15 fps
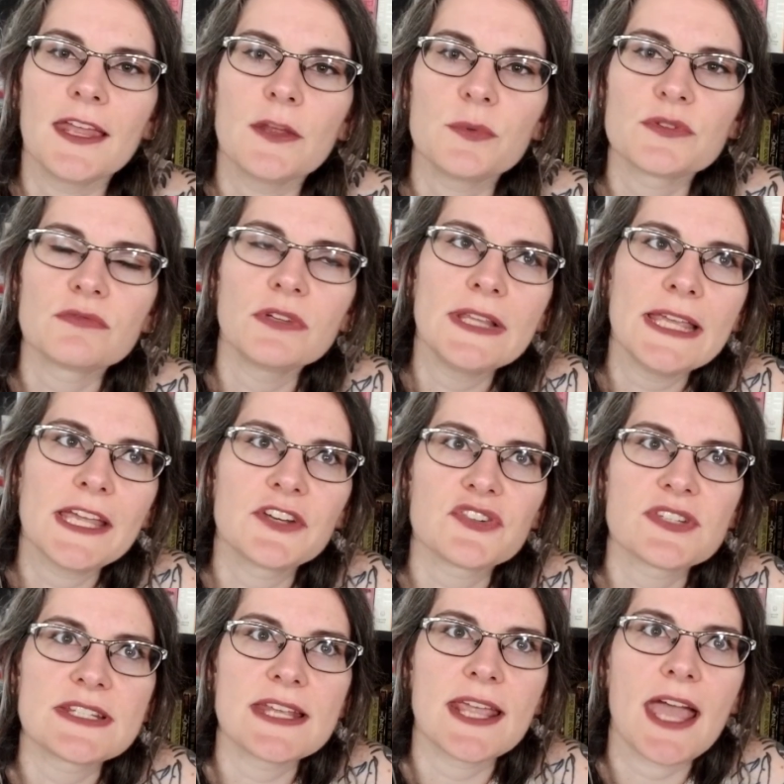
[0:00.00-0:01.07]
it was really
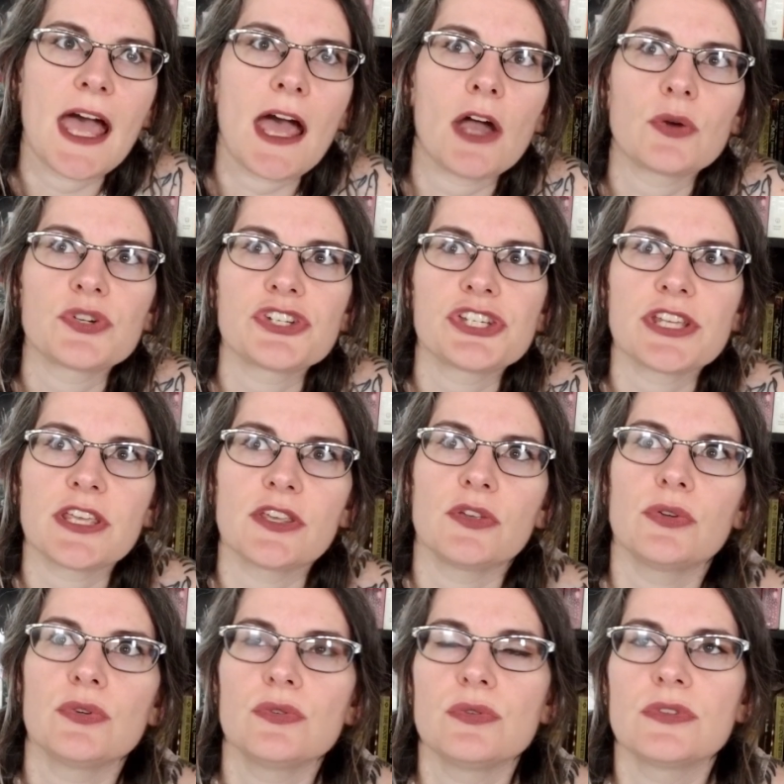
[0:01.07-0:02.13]
interesting how she
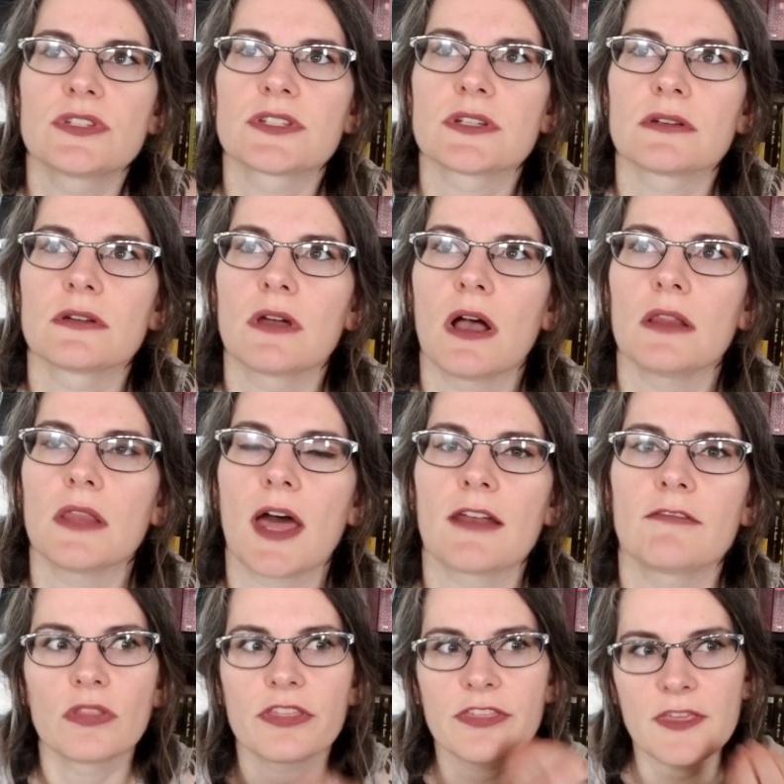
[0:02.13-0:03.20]
used a lot
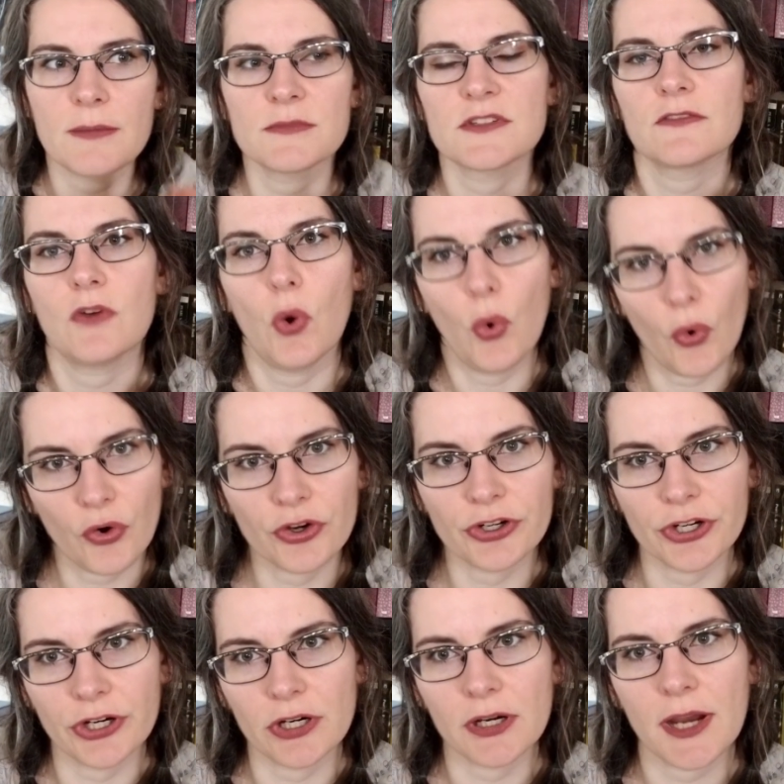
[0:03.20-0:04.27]
of themes of
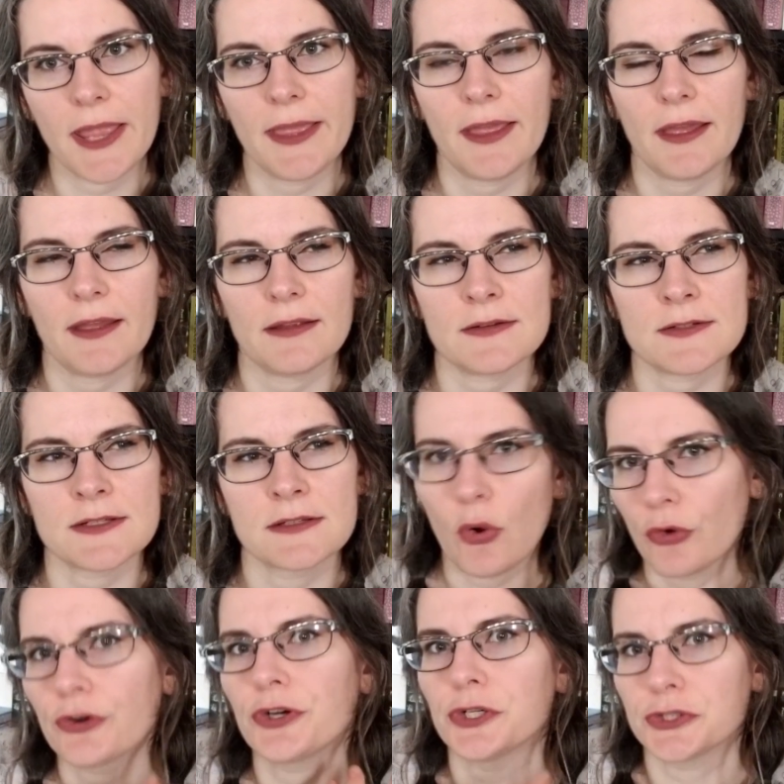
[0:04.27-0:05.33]
horror and
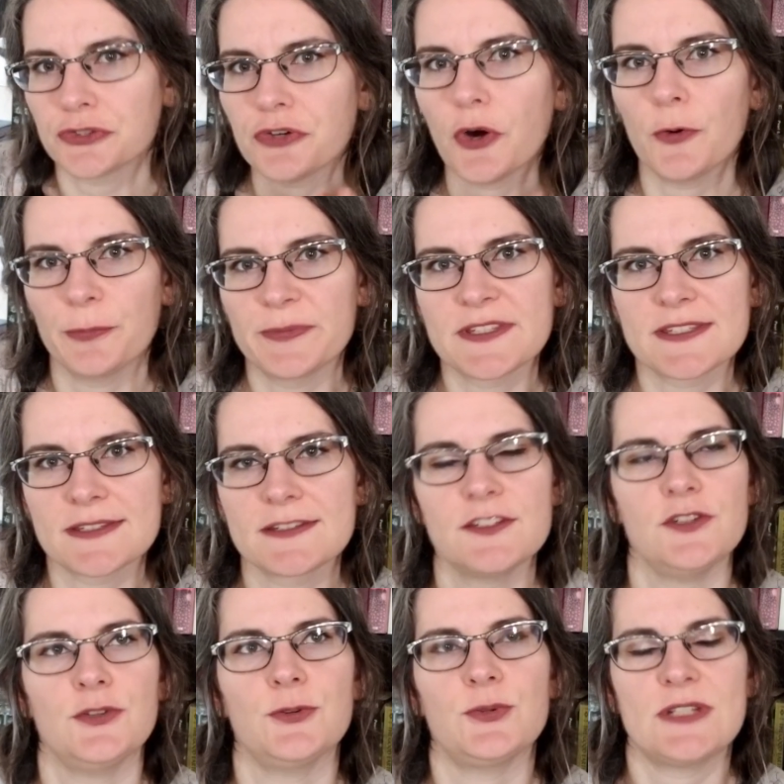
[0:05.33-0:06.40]
horror tropes
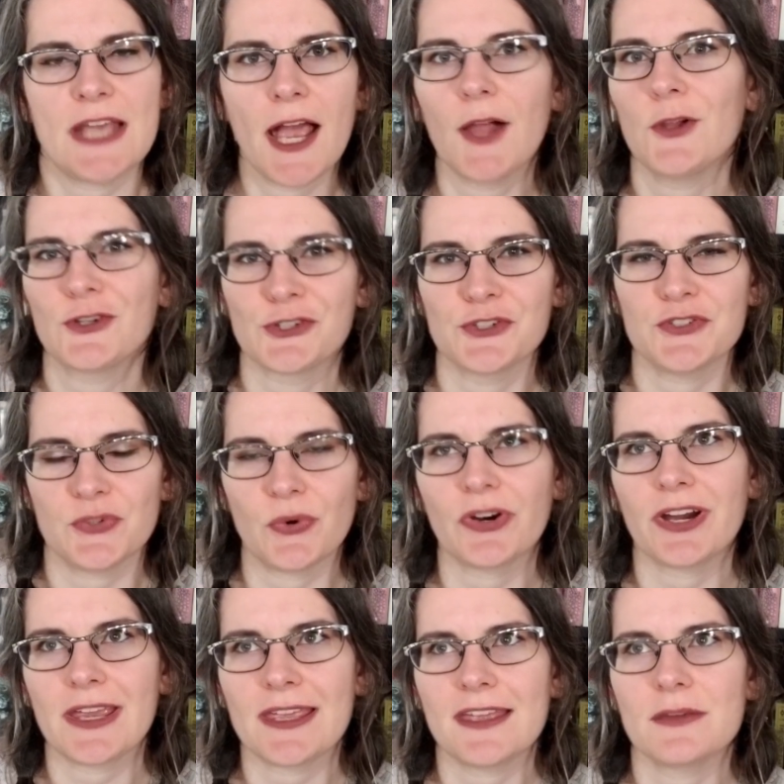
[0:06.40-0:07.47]
to tell her
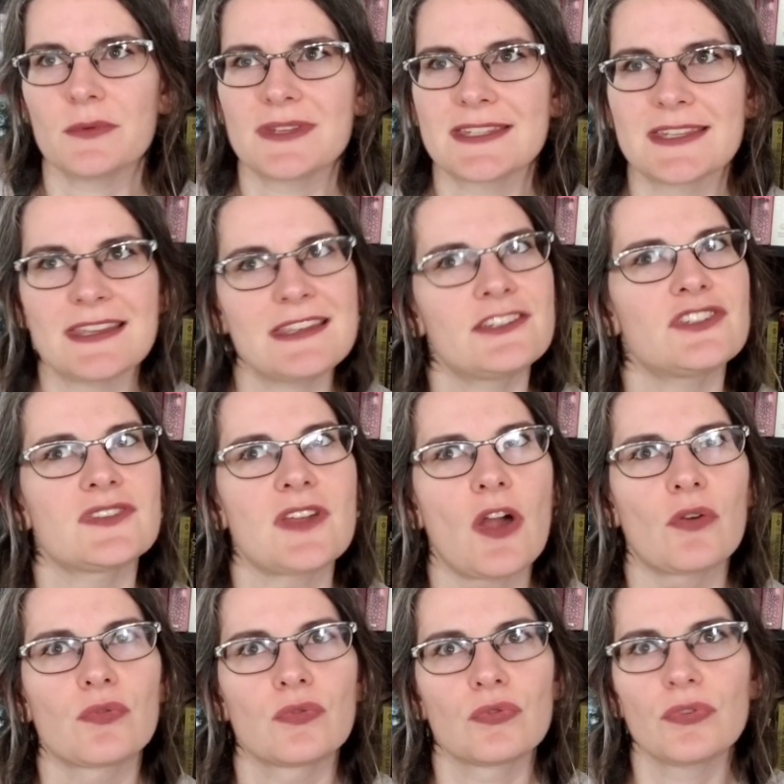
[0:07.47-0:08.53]
story. It was just a
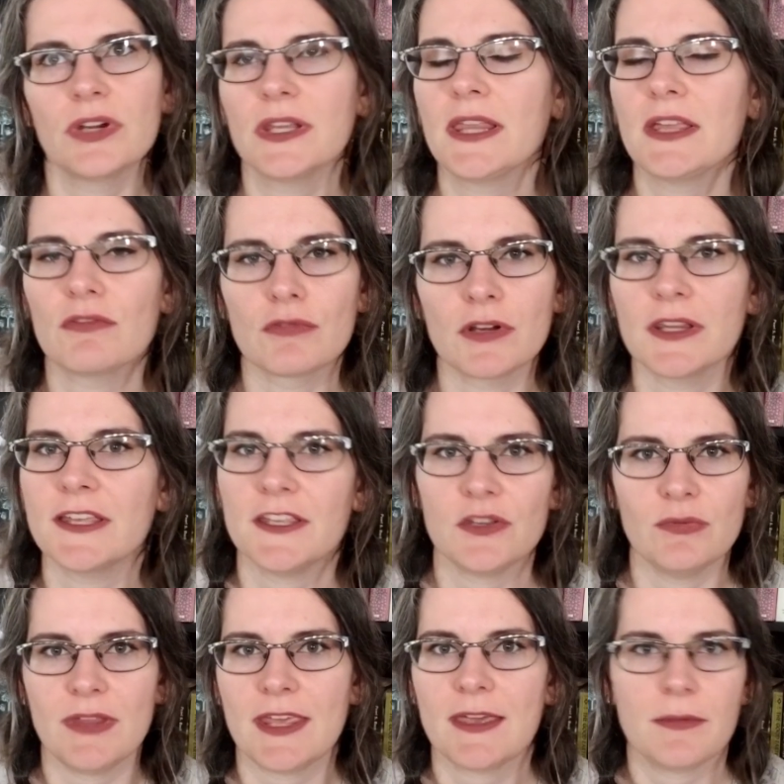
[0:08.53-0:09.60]
really, really
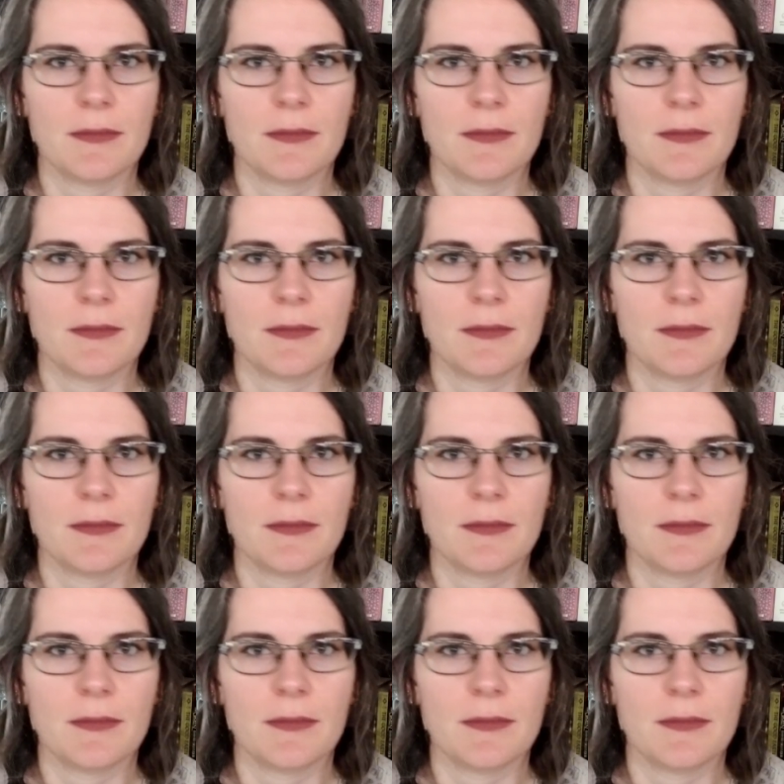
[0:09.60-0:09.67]
unique